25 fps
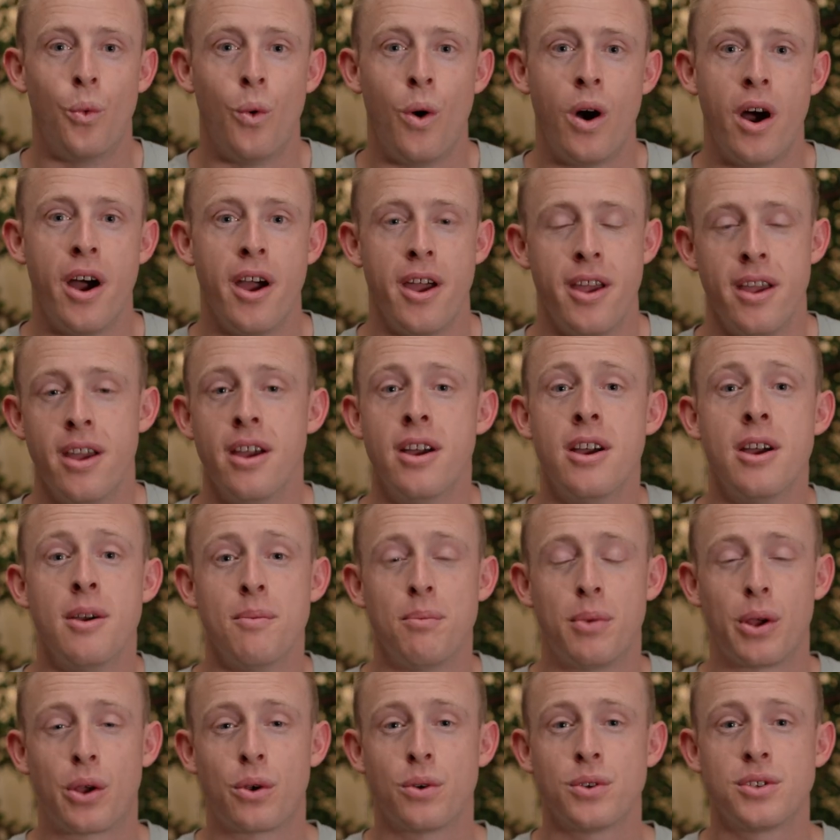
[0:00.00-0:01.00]
Why?
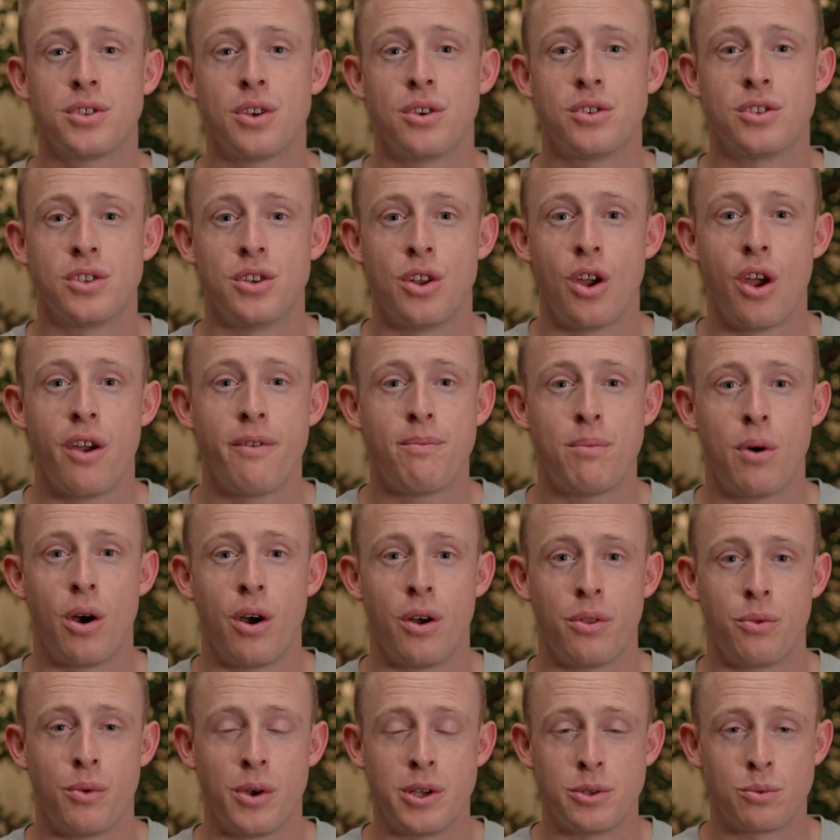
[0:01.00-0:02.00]
Because those
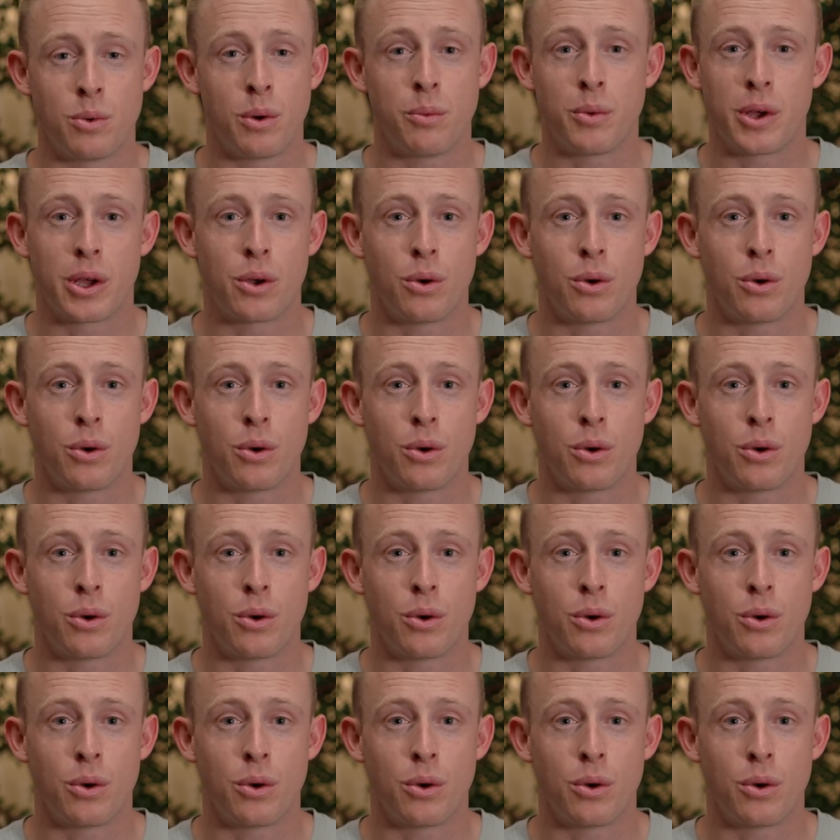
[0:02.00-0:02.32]
nerve pathways,